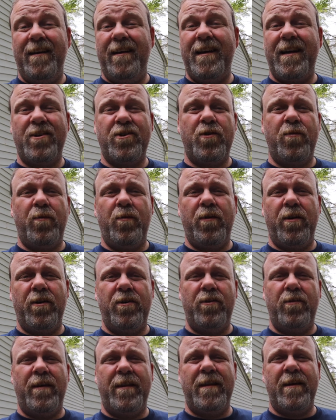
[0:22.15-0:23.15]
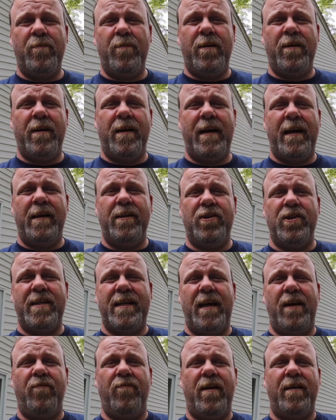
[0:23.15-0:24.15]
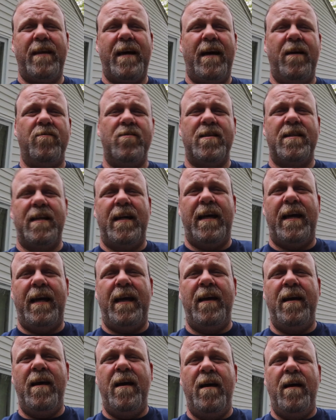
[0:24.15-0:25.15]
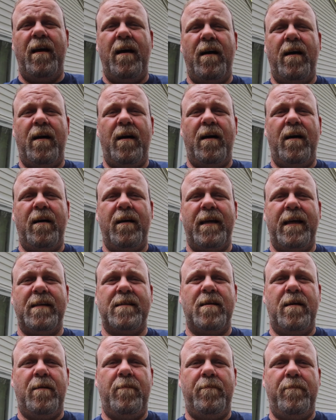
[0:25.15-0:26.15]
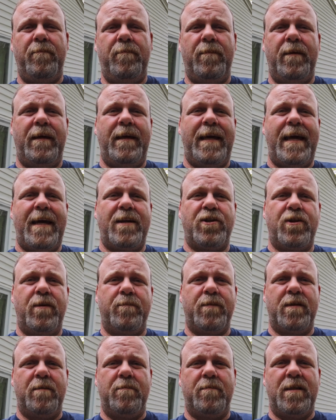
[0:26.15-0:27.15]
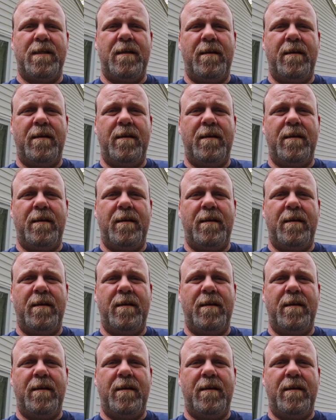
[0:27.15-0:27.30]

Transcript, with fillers: Not sure what we're going to do. I think we're going to kind of just hang around the house today, uh, get some catch up some